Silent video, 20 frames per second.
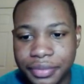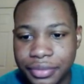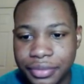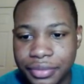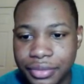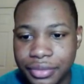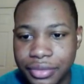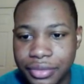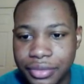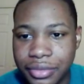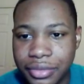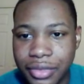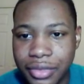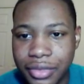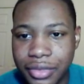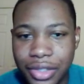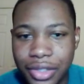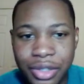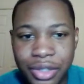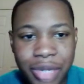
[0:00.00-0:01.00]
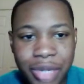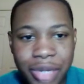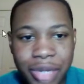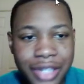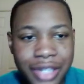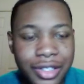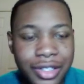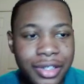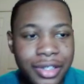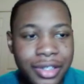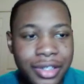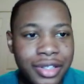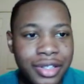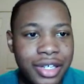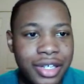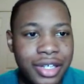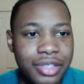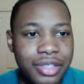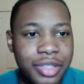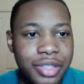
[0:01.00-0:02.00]
you can buy certain things with
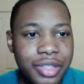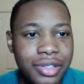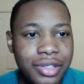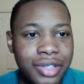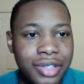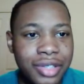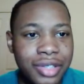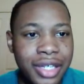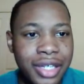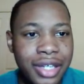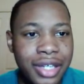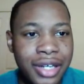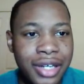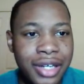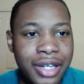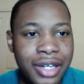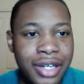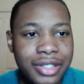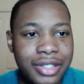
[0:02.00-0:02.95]
your lingots, and you get